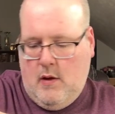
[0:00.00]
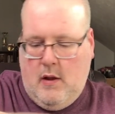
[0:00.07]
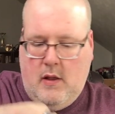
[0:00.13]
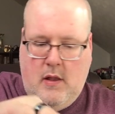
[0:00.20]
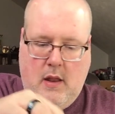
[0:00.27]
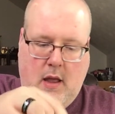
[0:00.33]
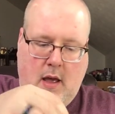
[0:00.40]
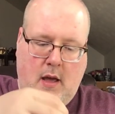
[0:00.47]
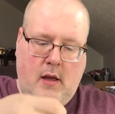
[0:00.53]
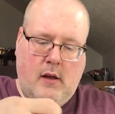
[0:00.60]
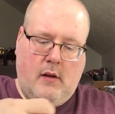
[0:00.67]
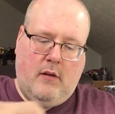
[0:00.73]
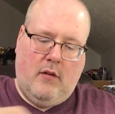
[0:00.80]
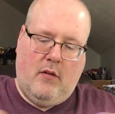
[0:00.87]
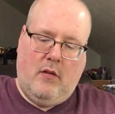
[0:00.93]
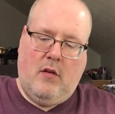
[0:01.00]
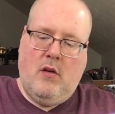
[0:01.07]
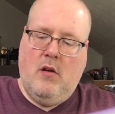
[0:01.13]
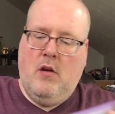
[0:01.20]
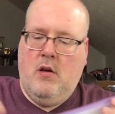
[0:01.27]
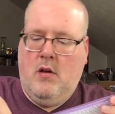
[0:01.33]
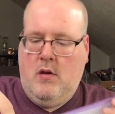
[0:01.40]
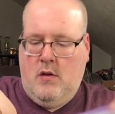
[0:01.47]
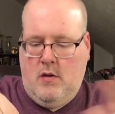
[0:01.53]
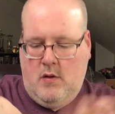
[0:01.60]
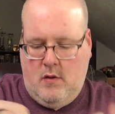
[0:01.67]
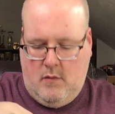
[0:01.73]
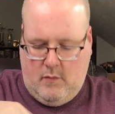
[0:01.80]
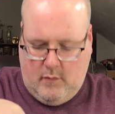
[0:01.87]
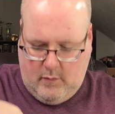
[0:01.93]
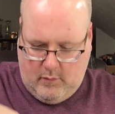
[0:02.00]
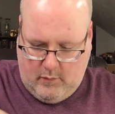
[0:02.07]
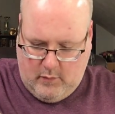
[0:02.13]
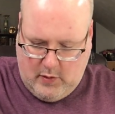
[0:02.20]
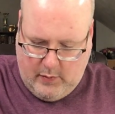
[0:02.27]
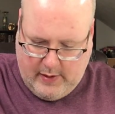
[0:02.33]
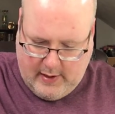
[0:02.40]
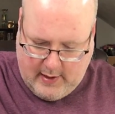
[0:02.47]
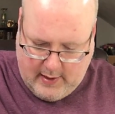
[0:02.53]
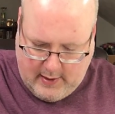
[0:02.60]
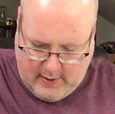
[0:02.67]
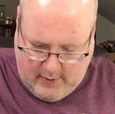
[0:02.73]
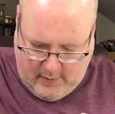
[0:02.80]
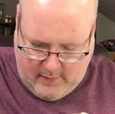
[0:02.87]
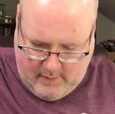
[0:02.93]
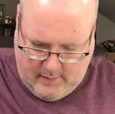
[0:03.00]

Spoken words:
Next, what do we got here?